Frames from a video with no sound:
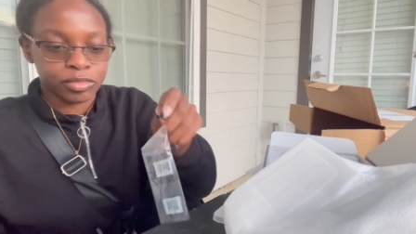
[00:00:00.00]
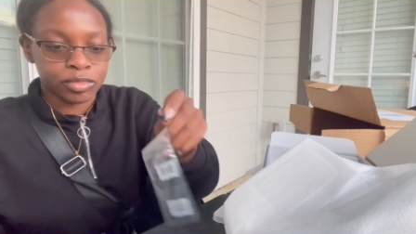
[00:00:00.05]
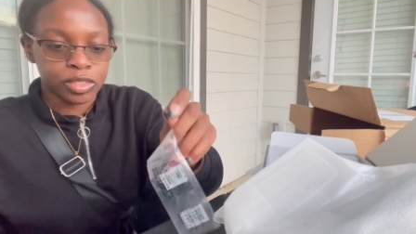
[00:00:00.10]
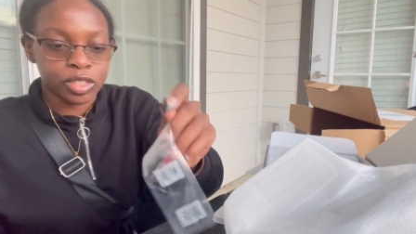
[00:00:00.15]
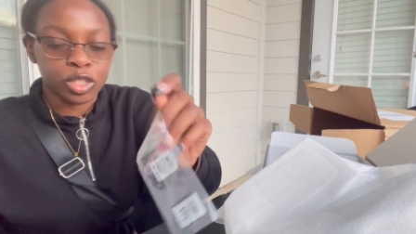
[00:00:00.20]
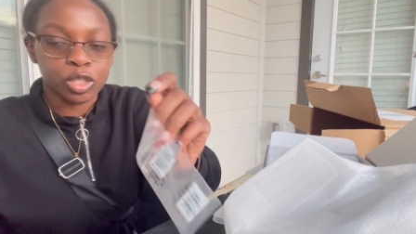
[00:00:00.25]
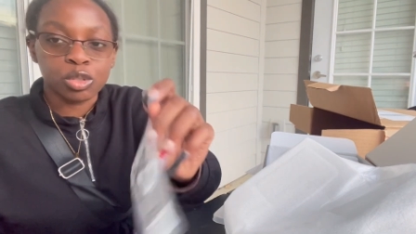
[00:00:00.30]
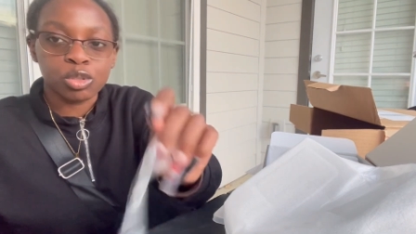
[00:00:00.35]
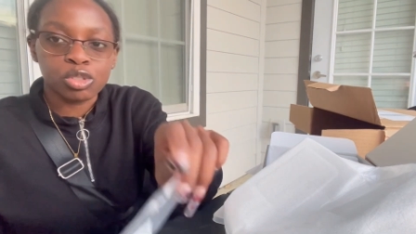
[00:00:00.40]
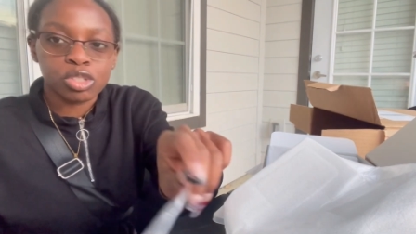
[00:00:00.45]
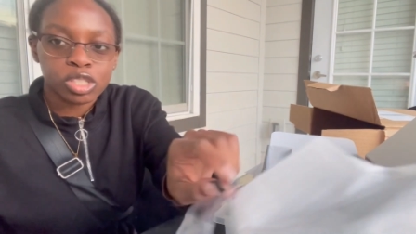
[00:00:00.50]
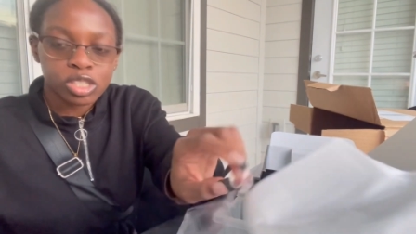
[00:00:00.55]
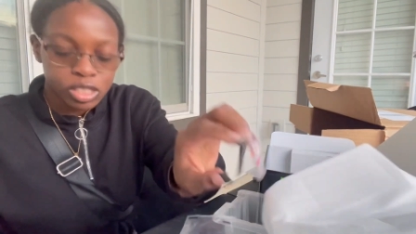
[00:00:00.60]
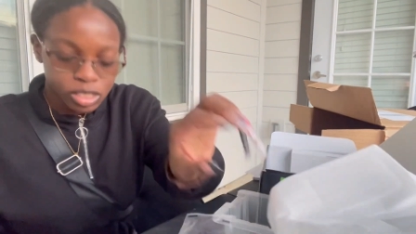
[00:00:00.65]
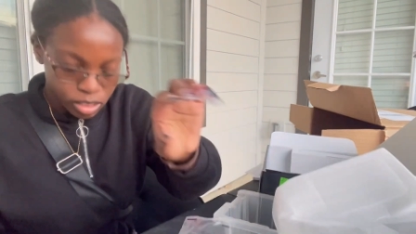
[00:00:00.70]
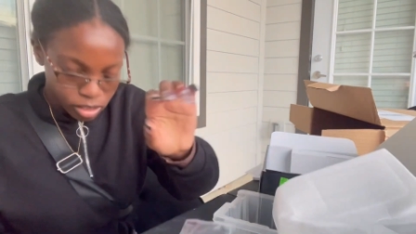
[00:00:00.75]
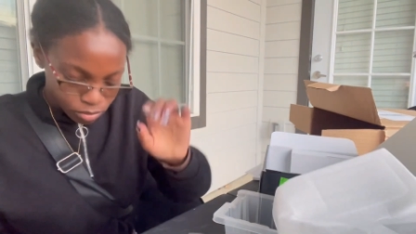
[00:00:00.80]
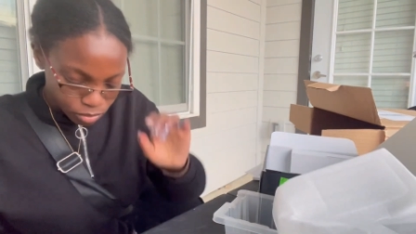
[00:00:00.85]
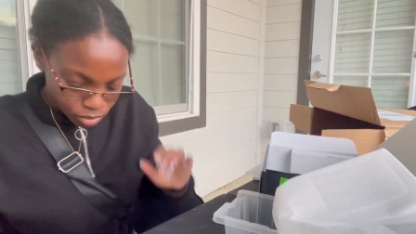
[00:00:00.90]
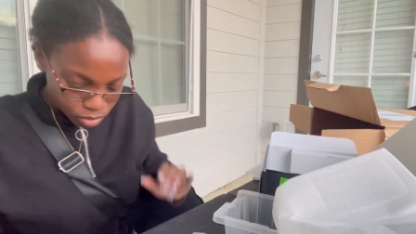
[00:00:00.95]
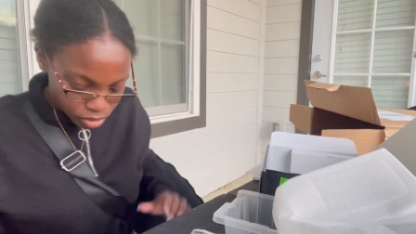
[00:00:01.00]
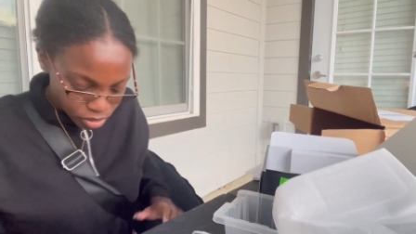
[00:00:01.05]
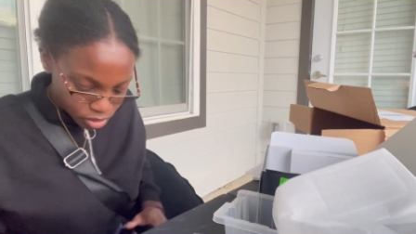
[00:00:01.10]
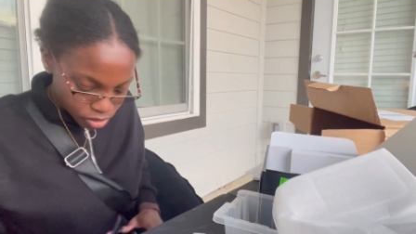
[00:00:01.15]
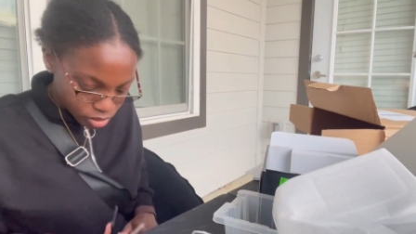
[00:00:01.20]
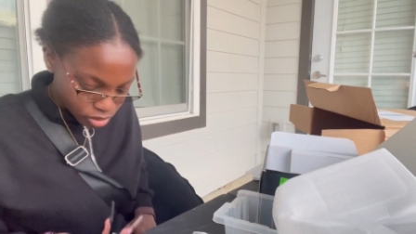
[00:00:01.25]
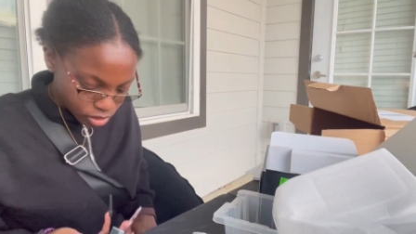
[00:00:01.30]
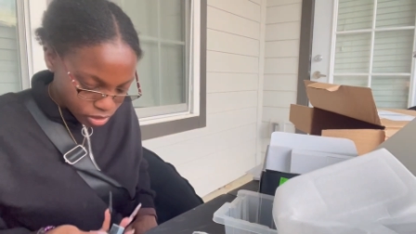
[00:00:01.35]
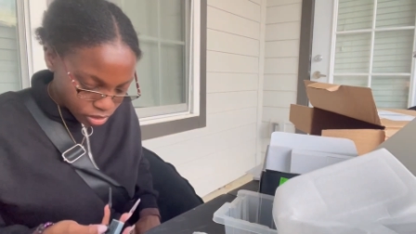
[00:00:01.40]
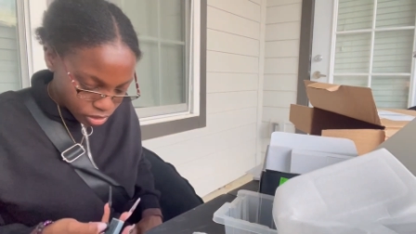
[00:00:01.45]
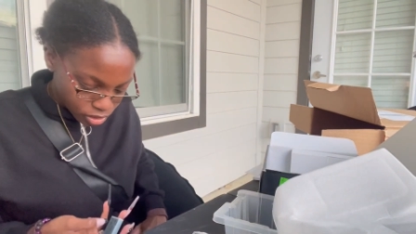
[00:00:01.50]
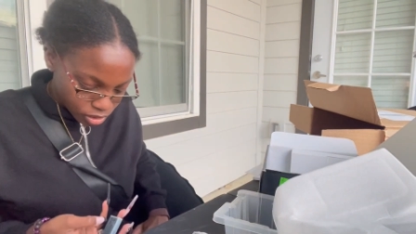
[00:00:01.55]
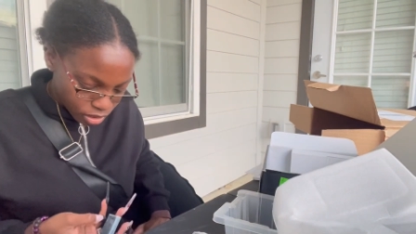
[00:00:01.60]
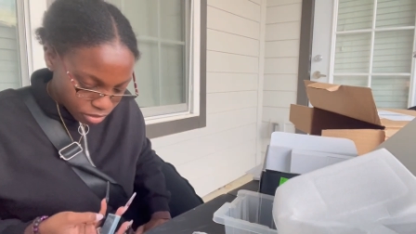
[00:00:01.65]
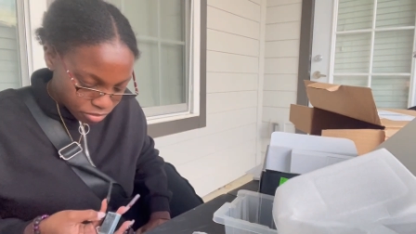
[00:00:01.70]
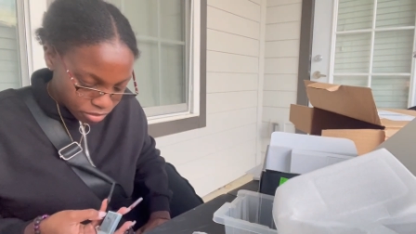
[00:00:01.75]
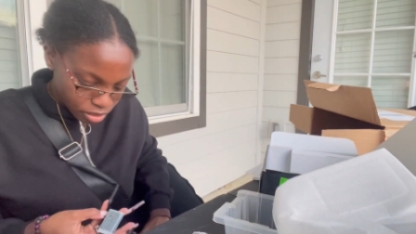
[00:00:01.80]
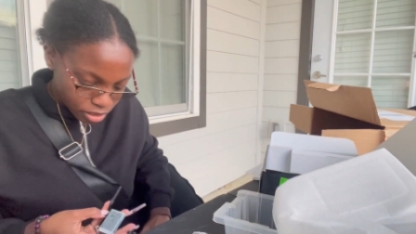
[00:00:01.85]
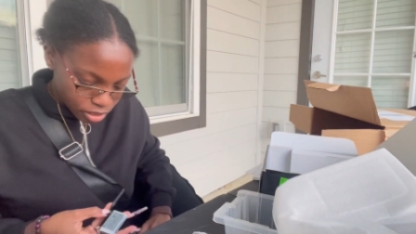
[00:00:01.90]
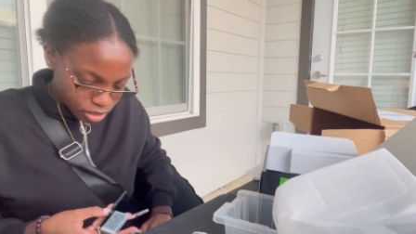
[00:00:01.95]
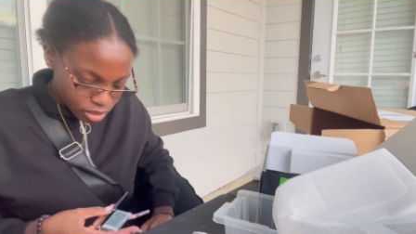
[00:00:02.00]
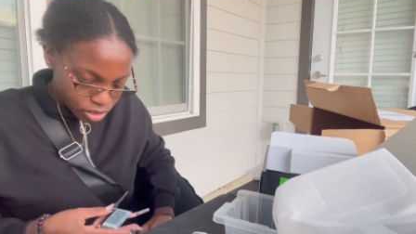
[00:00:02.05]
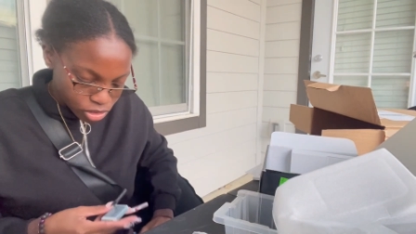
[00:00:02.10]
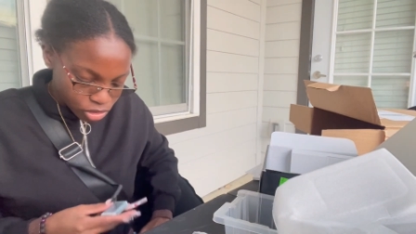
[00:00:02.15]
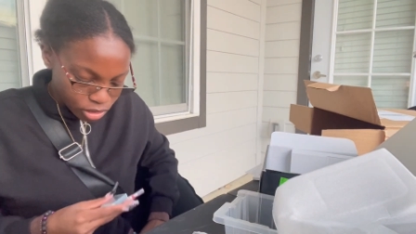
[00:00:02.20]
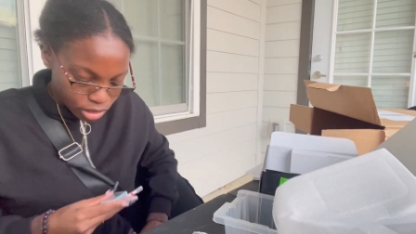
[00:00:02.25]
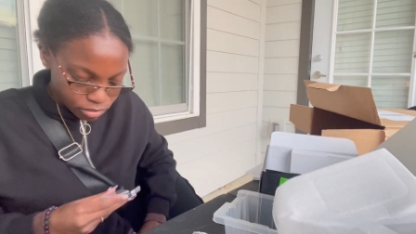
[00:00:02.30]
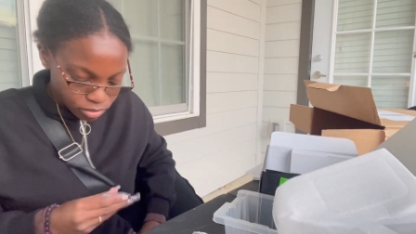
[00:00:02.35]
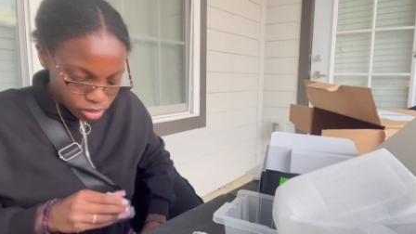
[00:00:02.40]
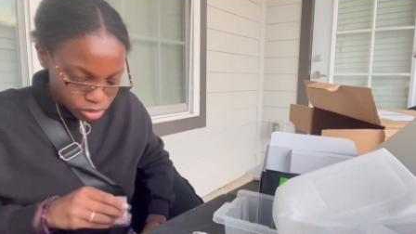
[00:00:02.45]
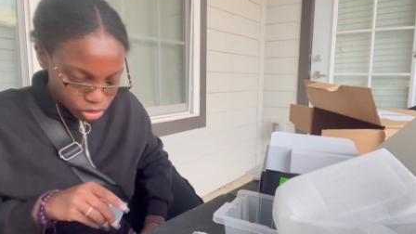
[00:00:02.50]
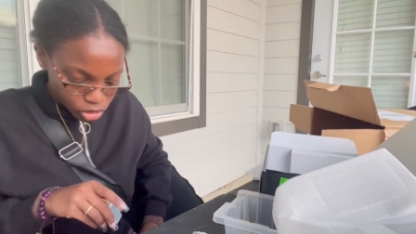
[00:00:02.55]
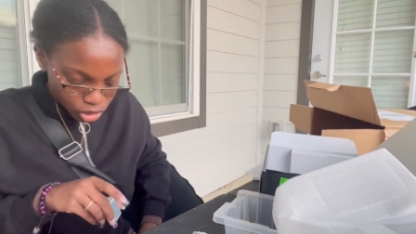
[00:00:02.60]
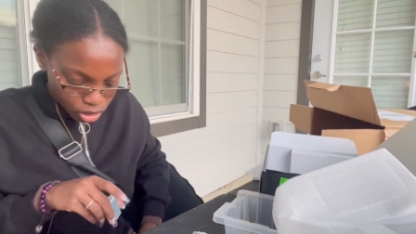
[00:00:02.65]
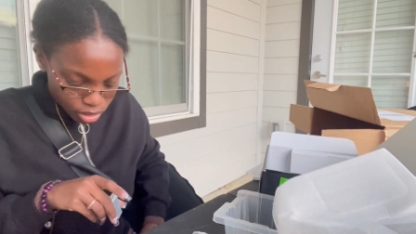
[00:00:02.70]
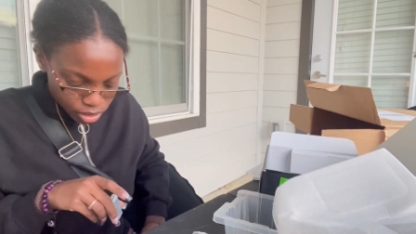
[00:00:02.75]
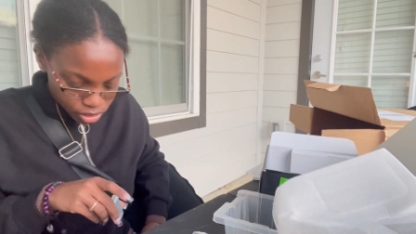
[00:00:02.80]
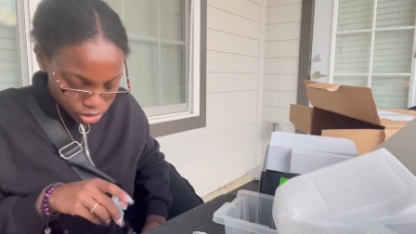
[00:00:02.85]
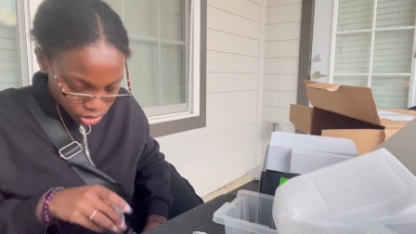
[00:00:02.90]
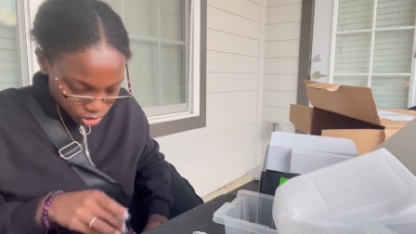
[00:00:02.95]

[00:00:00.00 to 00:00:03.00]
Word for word: usually we get sent stuff like this, you have to charge